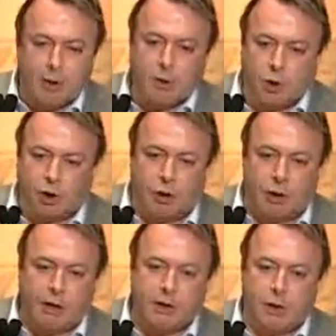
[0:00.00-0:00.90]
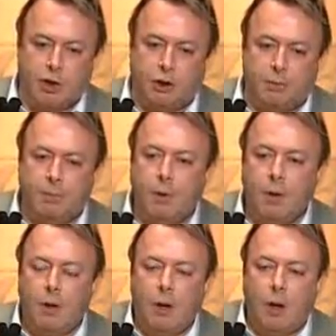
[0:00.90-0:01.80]
the public torture and
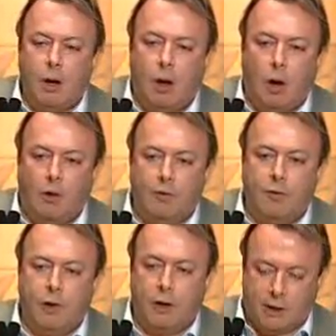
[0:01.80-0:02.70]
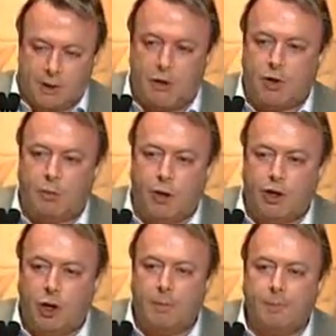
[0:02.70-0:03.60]
execution of an
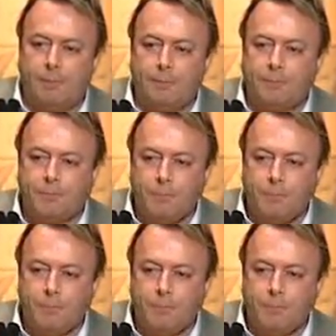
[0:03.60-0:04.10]
eccentric preacher.